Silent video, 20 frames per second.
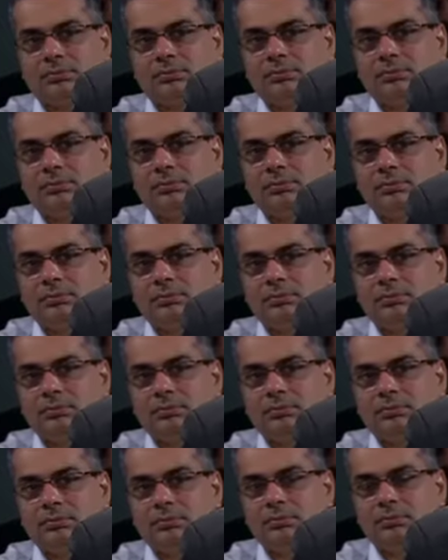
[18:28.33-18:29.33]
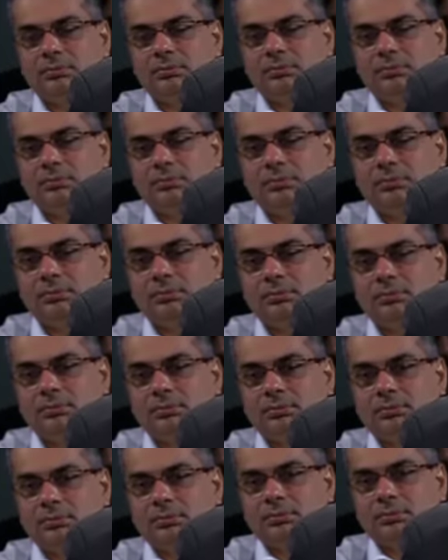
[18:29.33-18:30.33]

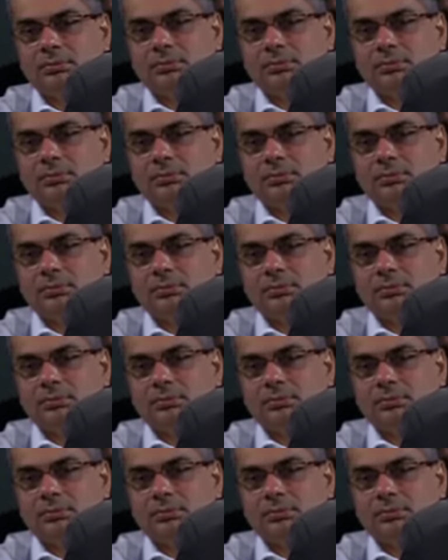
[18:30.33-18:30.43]
The person shown says nothing.